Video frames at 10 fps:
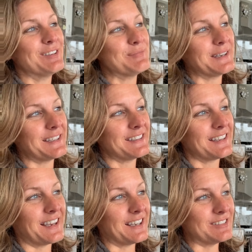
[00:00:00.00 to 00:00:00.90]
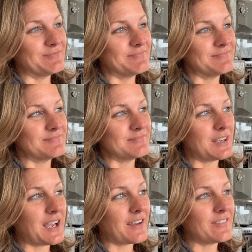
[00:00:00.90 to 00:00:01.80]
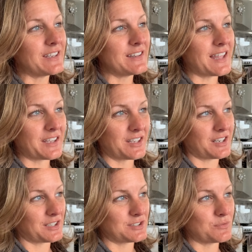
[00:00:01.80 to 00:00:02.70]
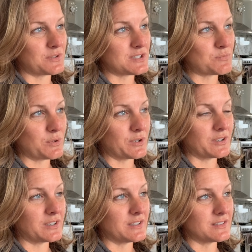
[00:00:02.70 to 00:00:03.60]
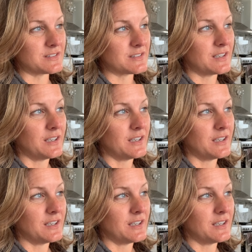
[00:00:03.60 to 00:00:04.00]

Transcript: But um, having that connection with the spirit is